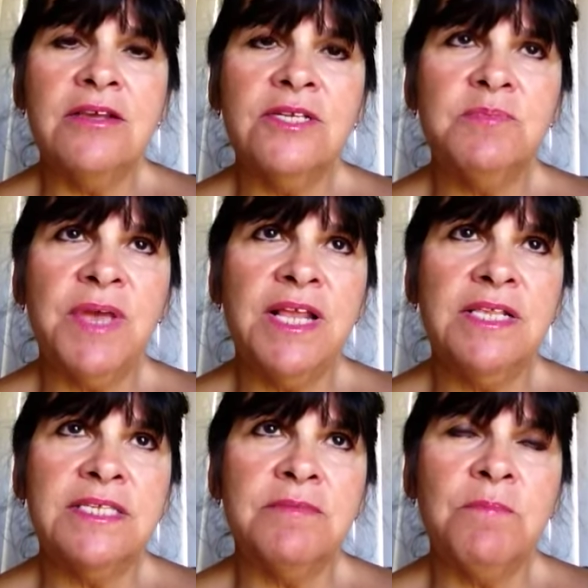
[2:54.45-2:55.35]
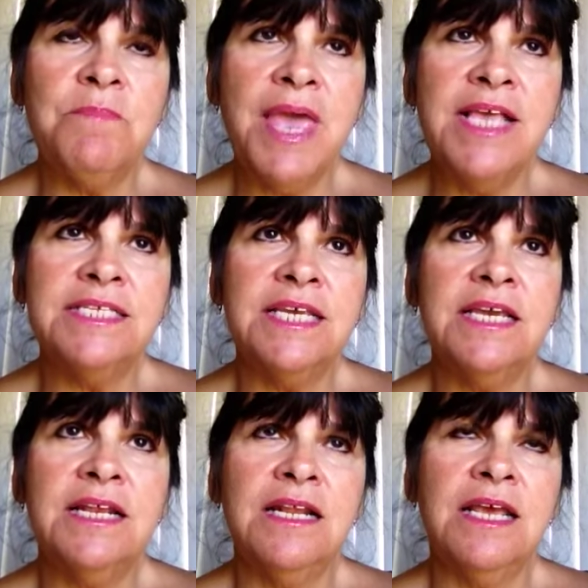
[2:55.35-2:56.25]
There's been some
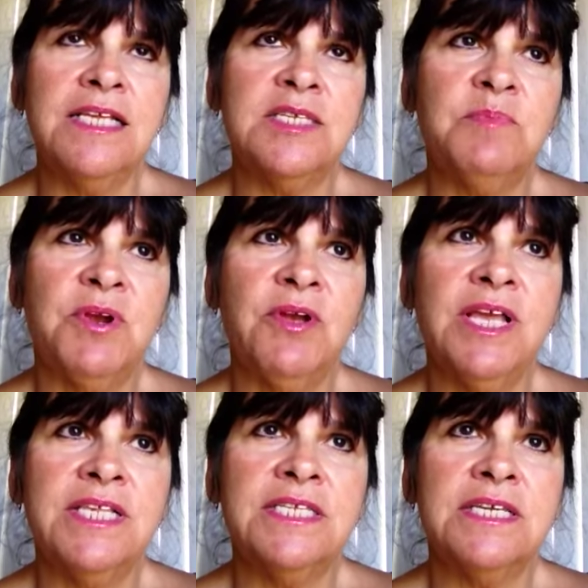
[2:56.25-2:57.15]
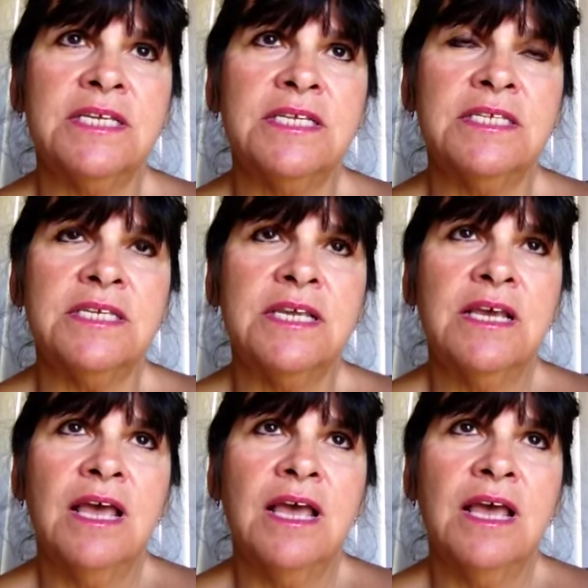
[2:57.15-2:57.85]
amazing experiences